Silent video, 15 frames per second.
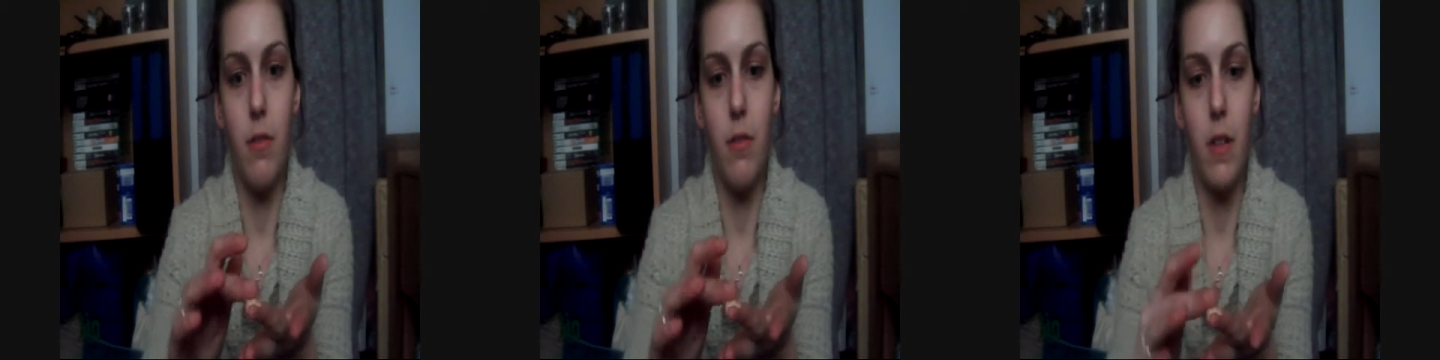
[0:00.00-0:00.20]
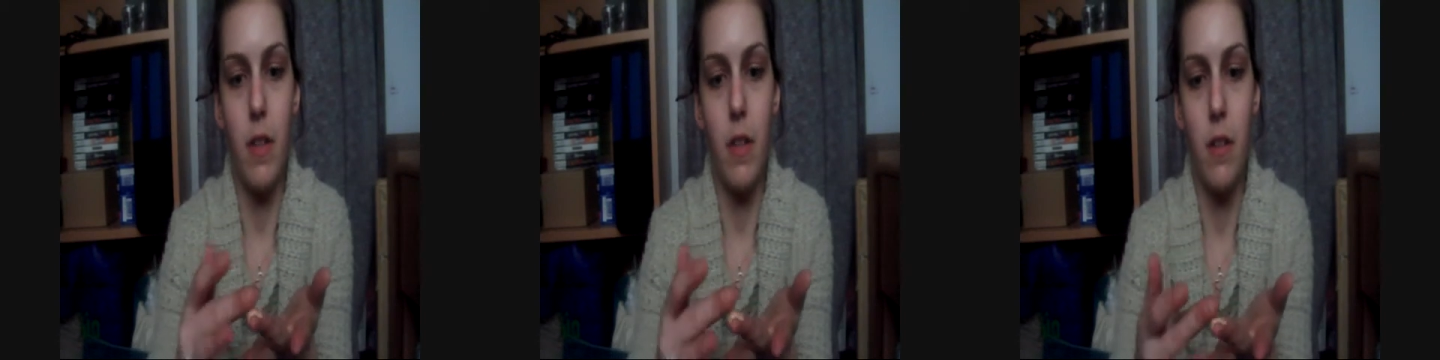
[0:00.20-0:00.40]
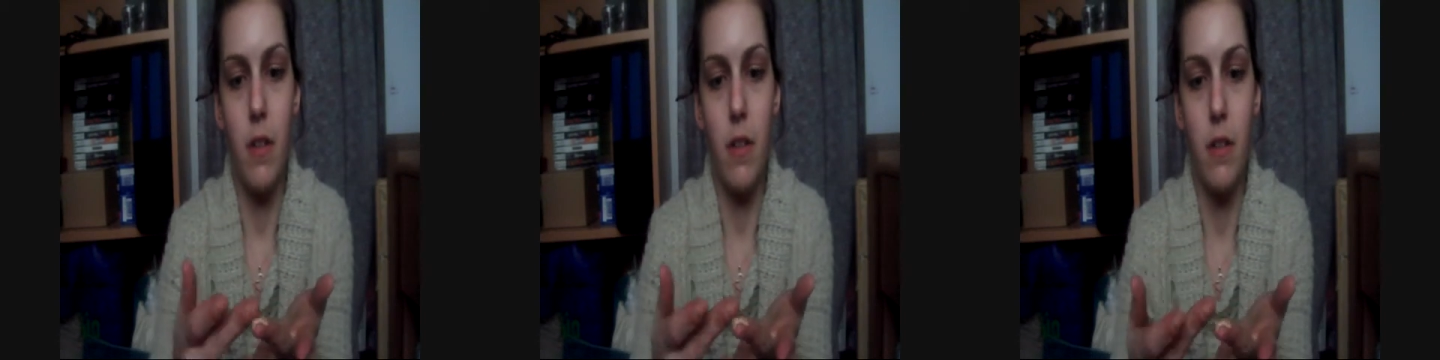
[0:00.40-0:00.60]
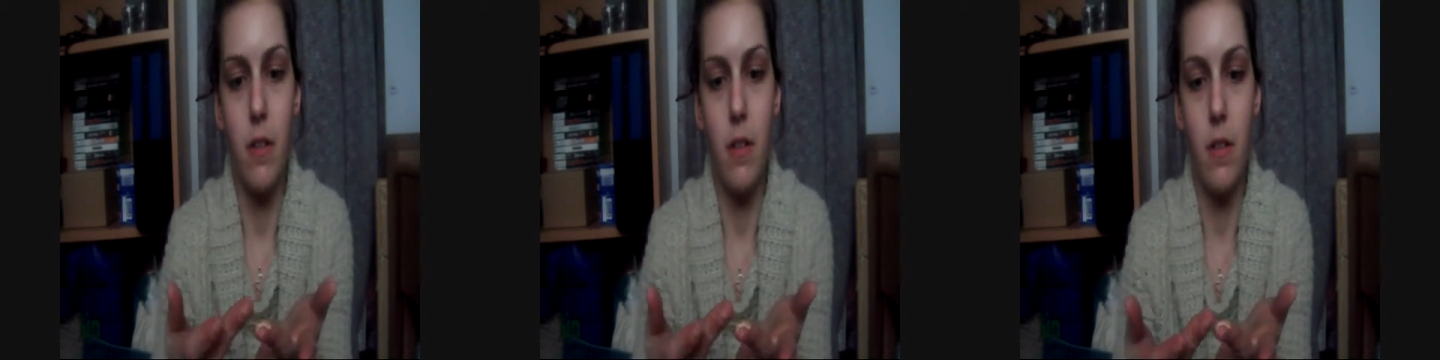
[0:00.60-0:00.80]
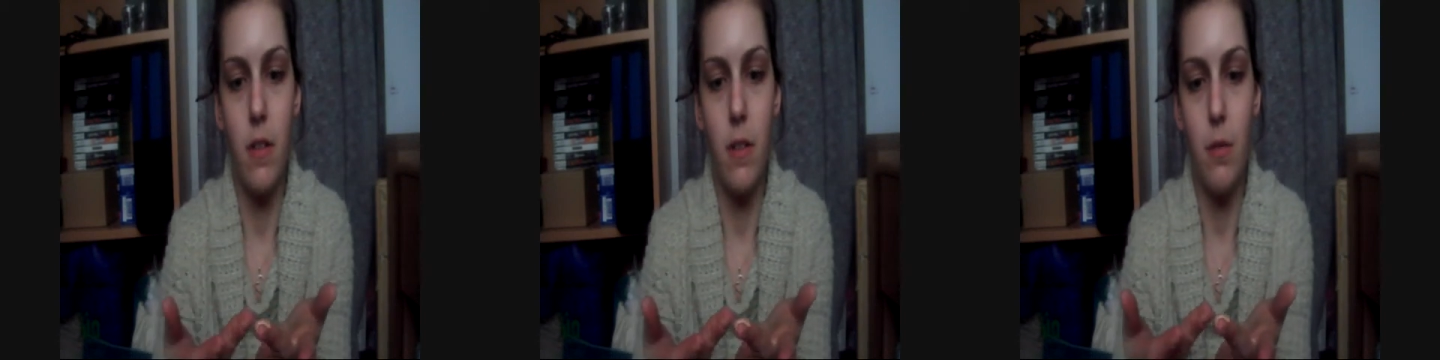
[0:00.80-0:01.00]
finger
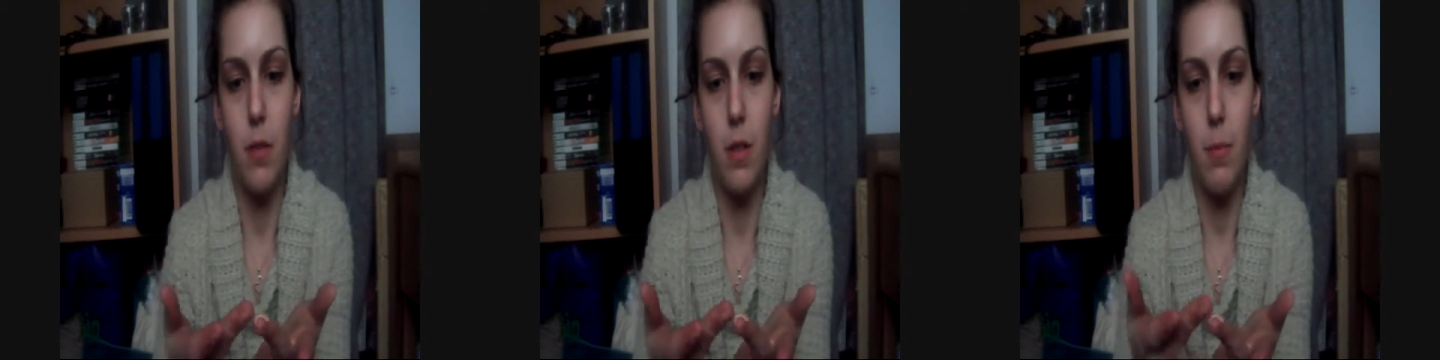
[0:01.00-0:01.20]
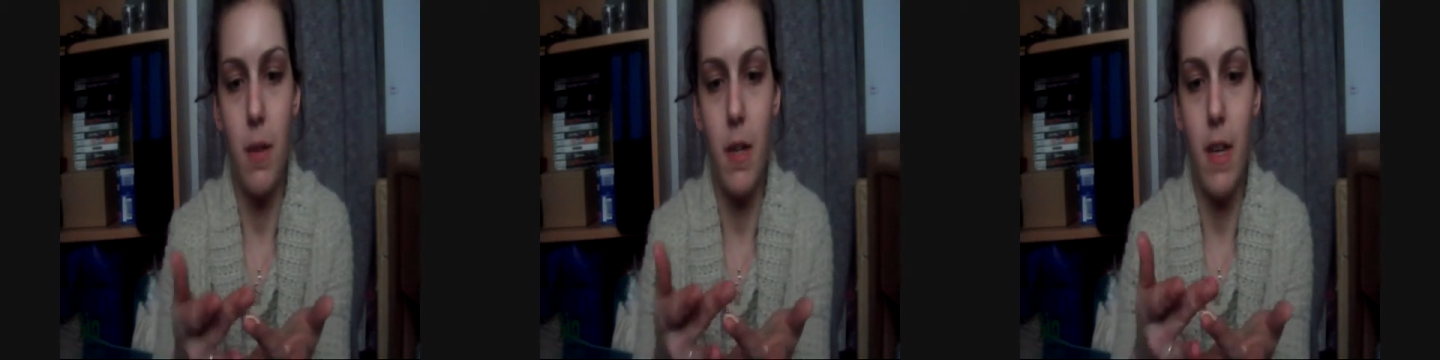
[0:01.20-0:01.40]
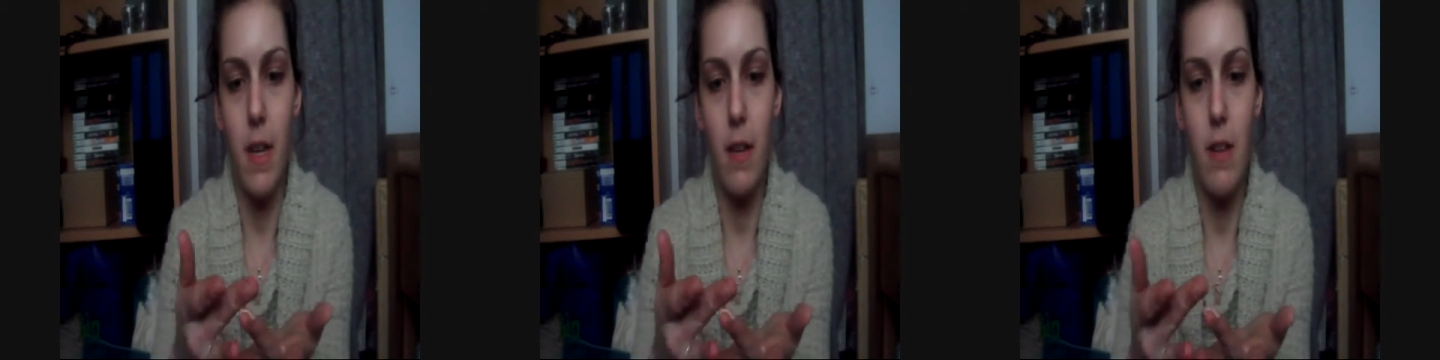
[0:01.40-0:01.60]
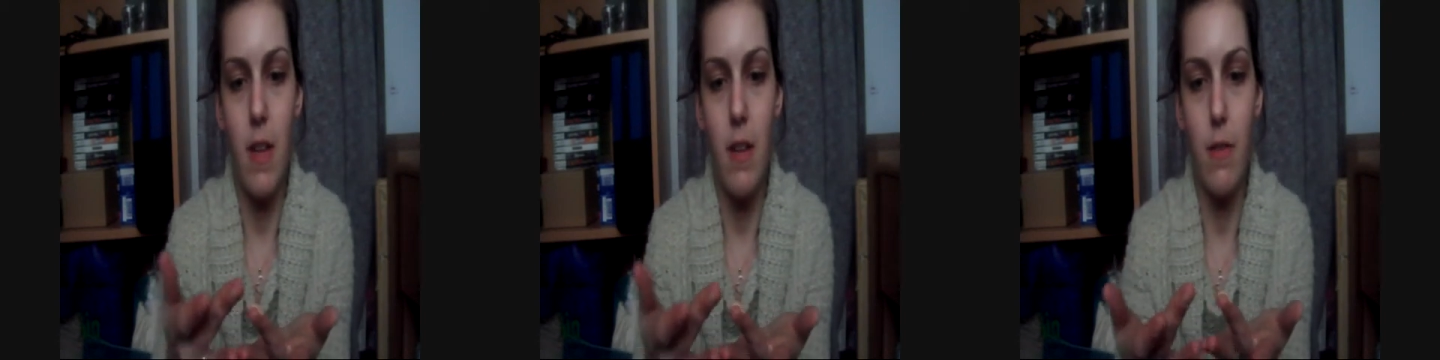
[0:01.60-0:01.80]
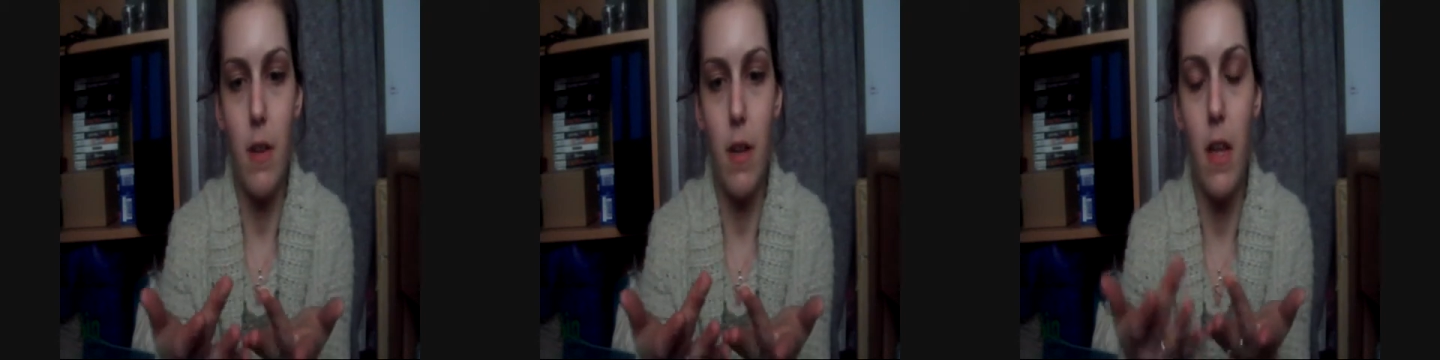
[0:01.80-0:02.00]
I will spread it out
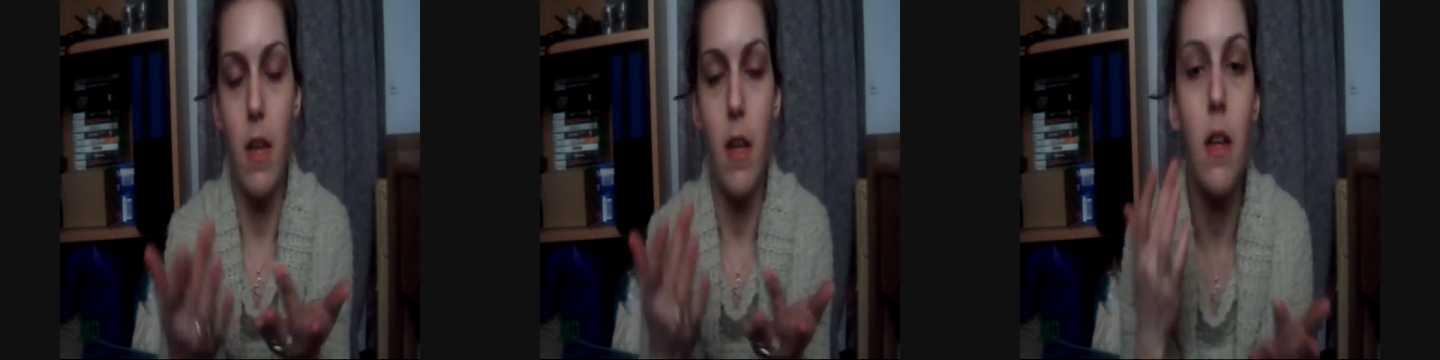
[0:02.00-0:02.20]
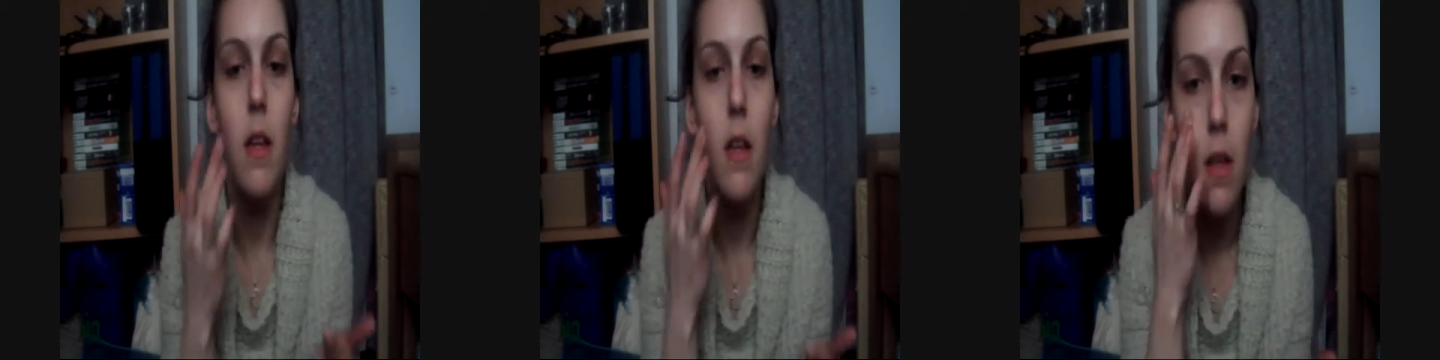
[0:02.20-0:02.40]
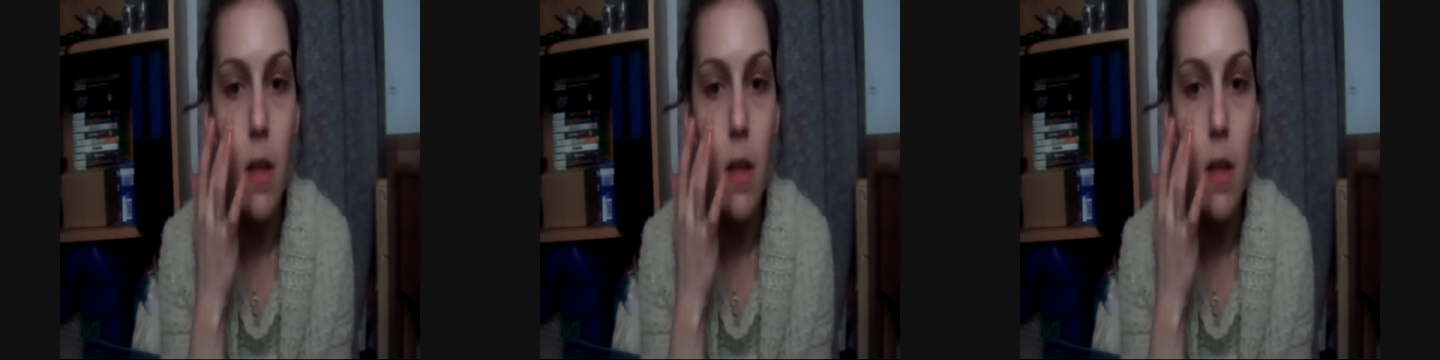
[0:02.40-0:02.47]
evenly,